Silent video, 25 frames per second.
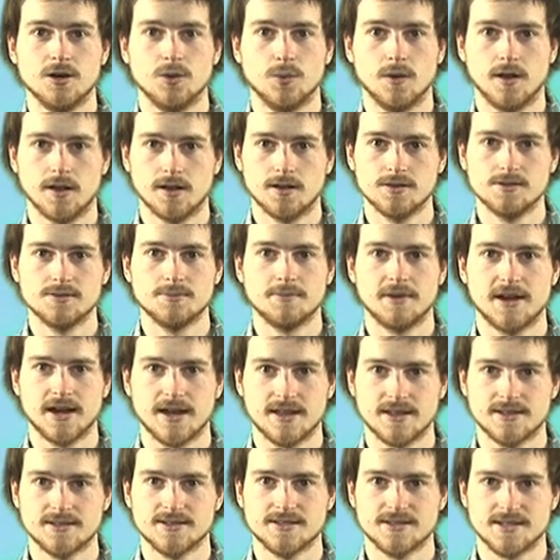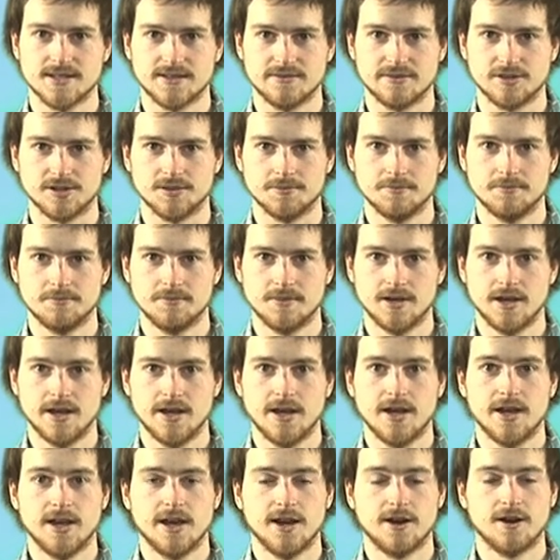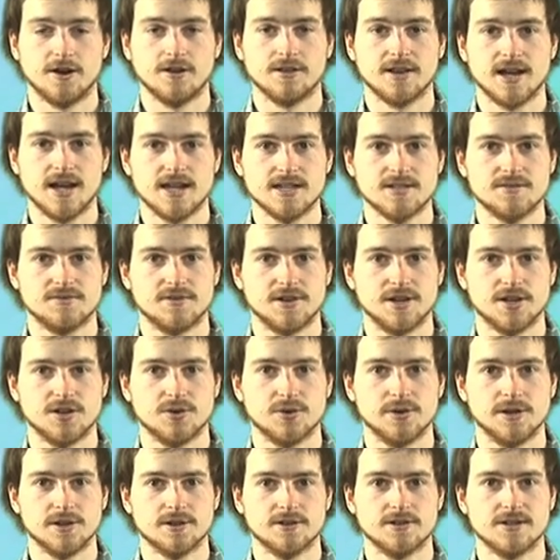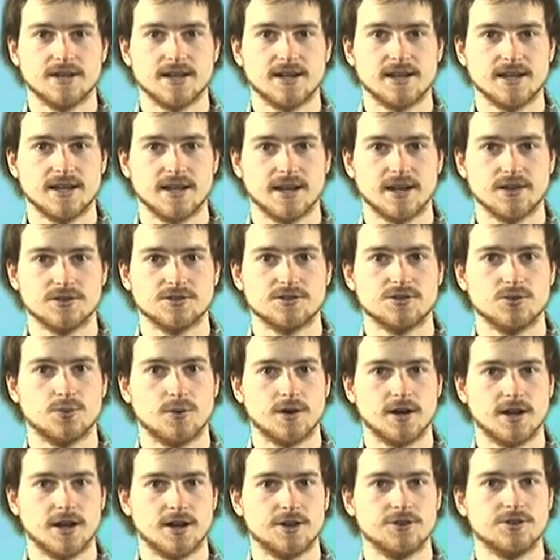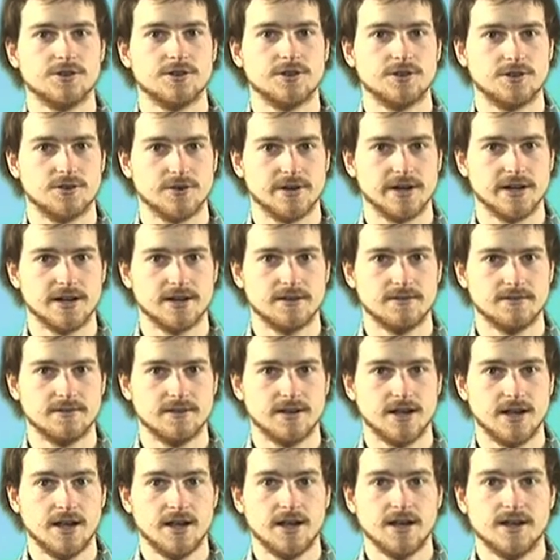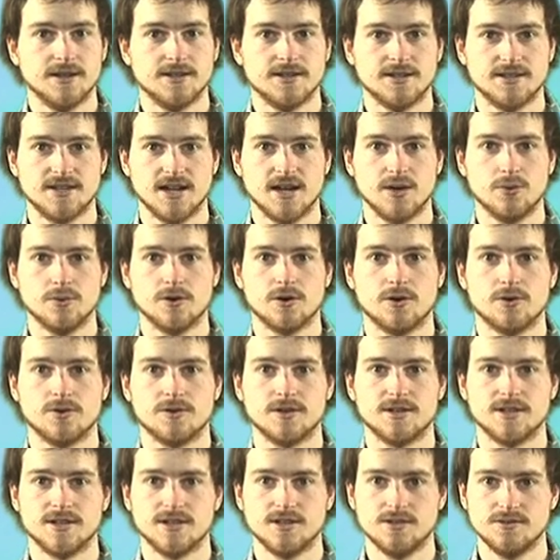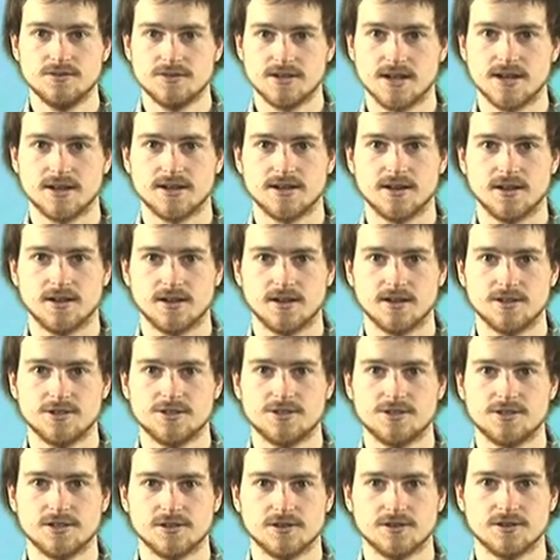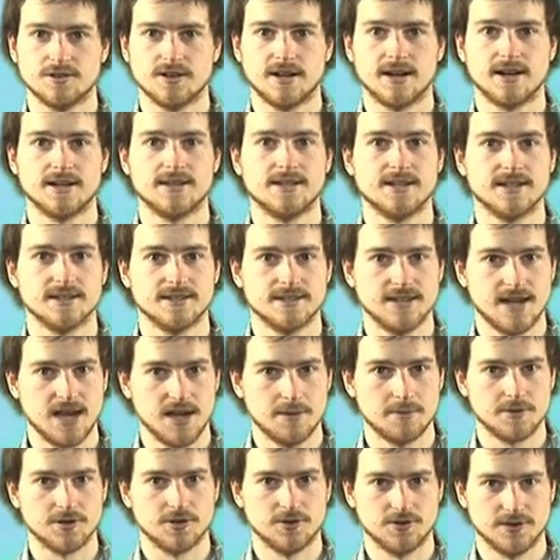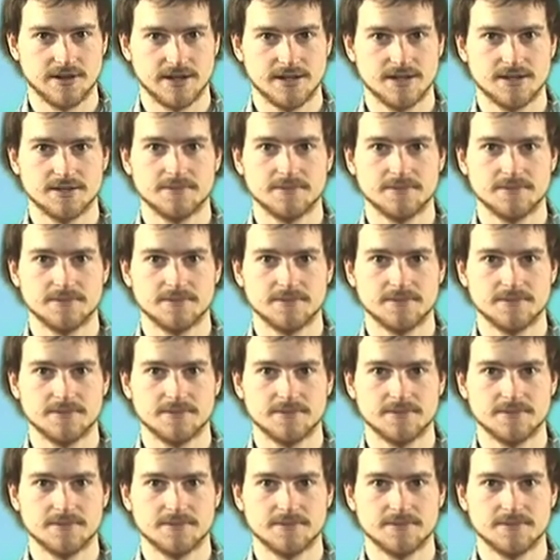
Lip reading: Welcome to myAthens TV. In our last video, we learned how to count to 100 in Greek. Today we're going to use that knowledge to learn how to tell time in Greek.